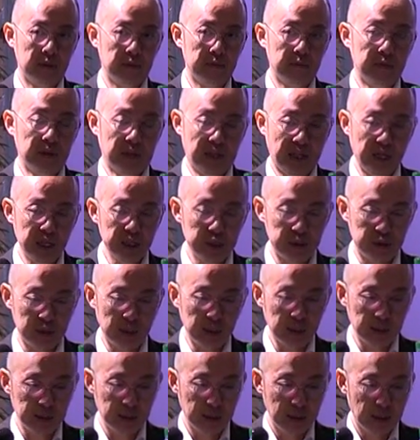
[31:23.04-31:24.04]

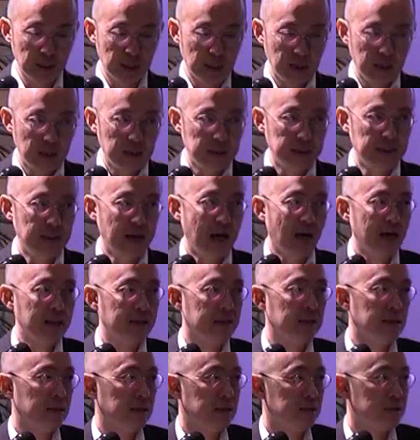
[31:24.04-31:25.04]
Malaysia, the
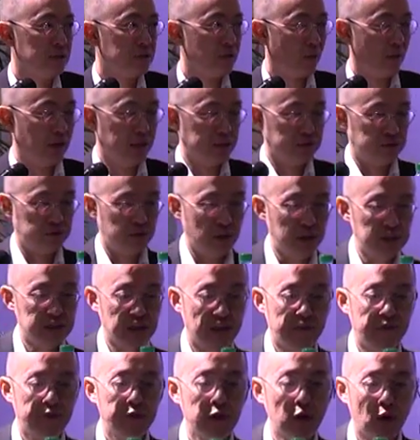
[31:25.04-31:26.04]
other stock exchange
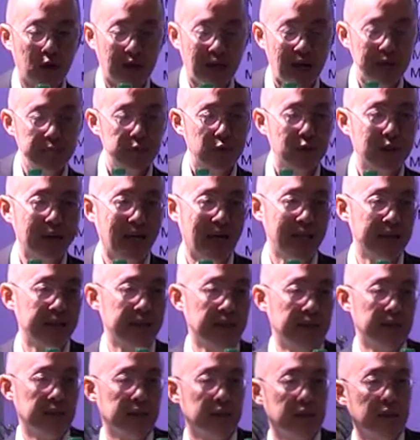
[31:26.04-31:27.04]
has not come
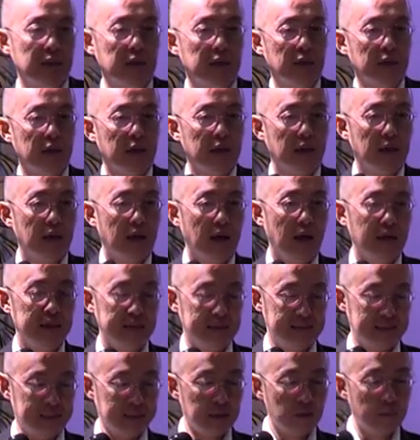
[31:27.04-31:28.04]
together as
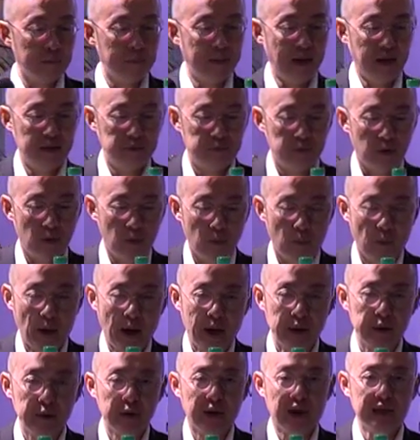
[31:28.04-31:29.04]
a single platform
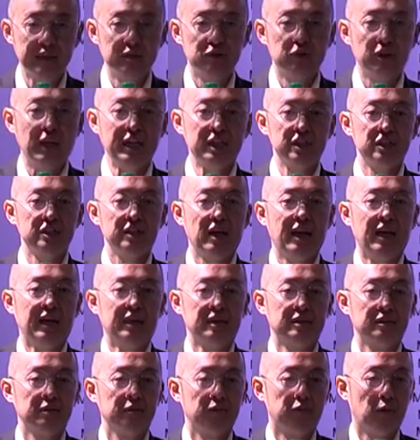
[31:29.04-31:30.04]
where you can trade
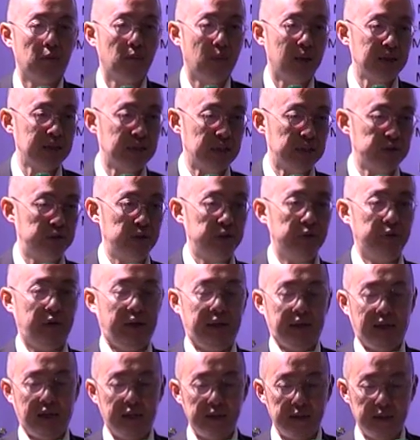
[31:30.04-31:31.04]
shares from one country
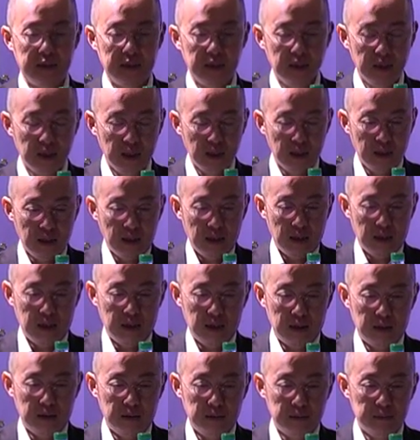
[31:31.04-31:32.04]
to another.
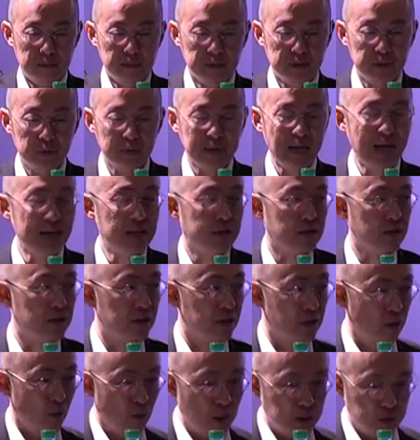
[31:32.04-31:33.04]
So
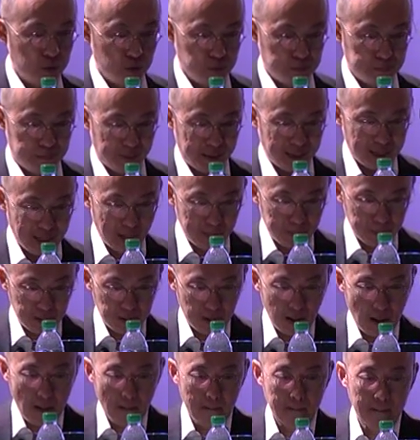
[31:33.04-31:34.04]
that's slower to pick up,
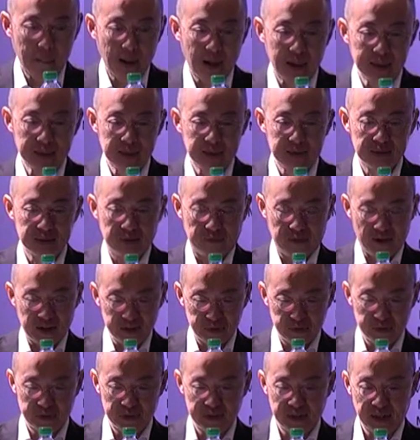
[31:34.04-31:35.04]
but
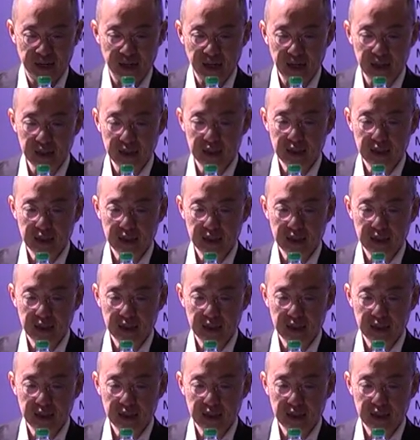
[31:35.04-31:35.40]
suffice to say,